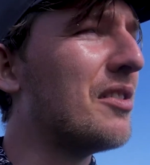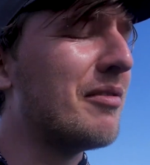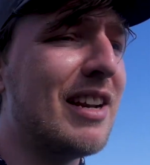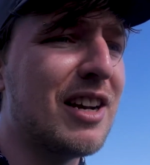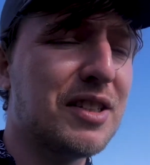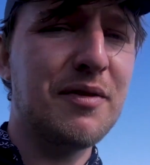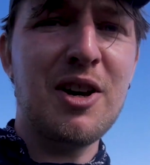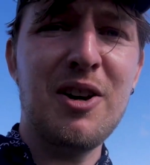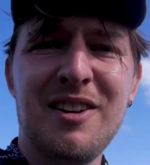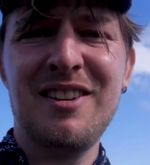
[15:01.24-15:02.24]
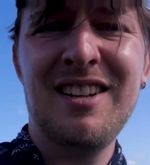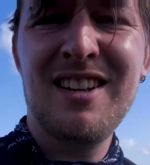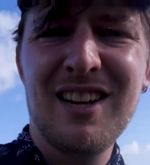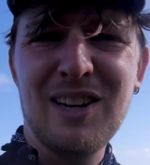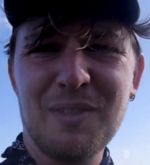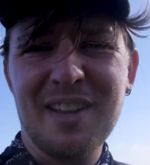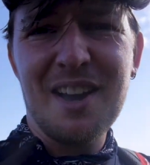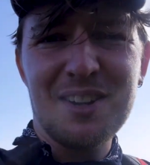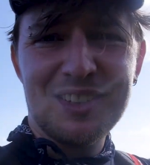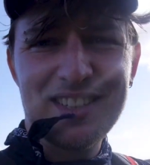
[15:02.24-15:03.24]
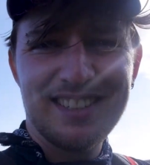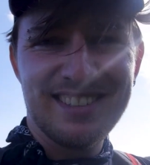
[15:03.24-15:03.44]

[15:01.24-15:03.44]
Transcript: really nice view along the coast.